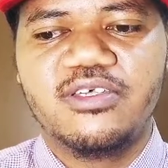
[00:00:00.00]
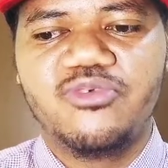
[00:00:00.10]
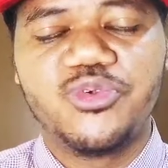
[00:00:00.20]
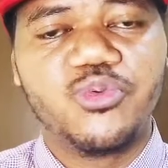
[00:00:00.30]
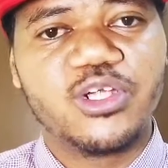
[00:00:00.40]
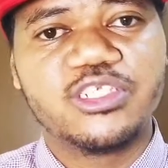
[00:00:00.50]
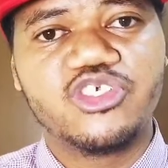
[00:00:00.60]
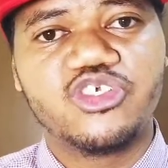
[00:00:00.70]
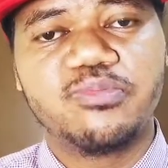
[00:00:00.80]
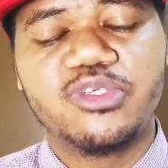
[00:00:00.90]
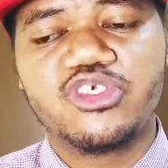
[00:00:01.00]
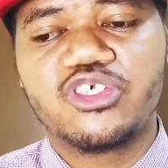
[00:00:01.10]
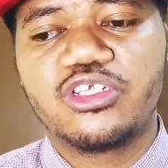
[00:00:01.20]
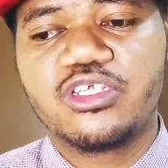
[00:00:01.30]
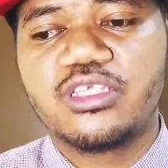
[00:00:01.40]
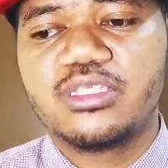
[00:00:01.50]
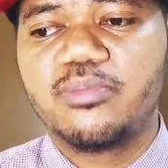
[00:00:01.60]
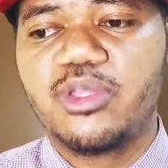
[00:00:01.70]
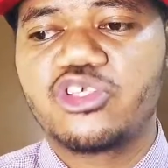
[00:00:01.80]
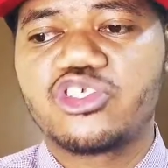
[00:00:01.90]
Reward distribution, and this
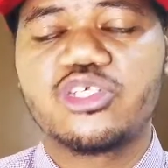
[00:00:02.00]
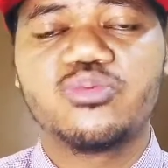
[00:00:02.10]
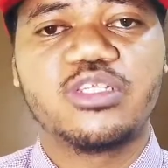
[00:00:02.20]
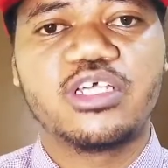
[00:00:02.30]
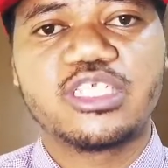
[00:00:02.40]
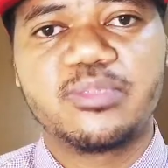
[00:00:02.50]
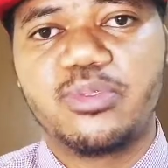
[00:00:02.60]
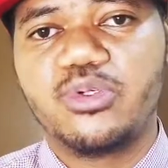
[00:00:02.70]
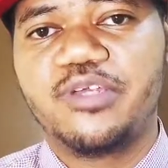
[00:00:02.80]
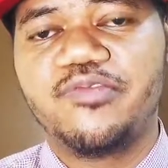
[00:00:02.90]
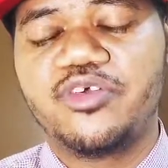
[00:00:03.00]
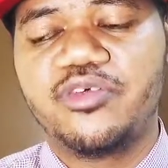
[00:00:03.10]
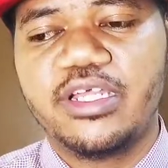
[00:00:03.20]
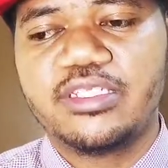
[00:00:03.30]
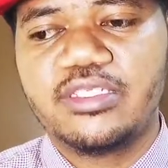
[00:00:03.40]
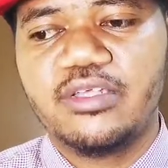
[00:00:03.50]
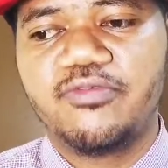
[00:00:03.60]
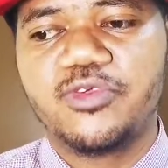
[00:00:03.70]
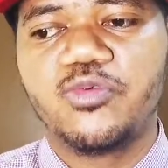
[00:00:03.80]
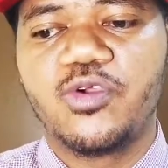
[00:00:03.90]
blockchain will explore a variety
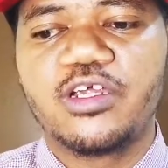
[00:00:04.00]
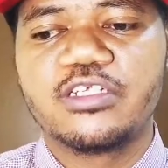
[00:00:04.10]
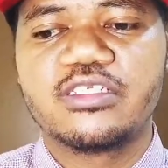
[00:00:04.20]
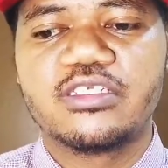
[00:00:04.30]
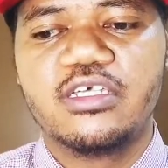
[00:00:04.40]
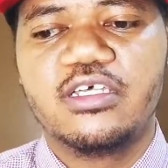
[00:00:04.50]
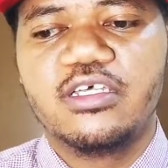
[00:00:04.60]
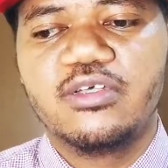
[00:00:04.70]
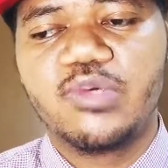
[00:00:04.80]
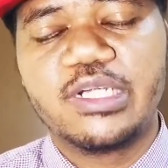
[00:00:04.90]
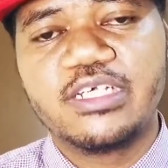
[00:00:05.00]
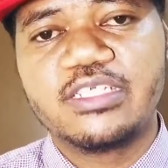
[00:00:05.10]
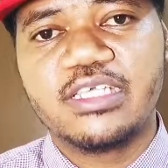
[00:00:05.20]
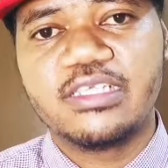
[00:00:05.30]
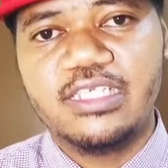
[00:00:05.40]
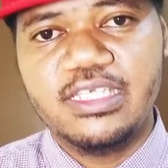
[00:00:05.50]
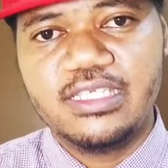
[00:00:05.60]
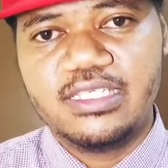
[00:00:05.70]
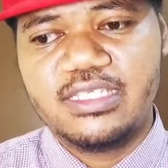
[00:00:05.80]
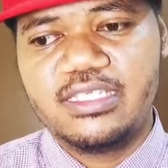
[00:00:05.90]
of rewards. Where there's a
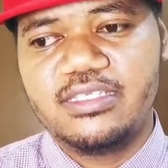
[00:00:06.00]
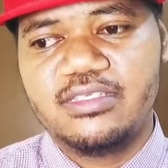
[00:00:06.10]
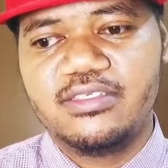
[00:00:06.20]
list,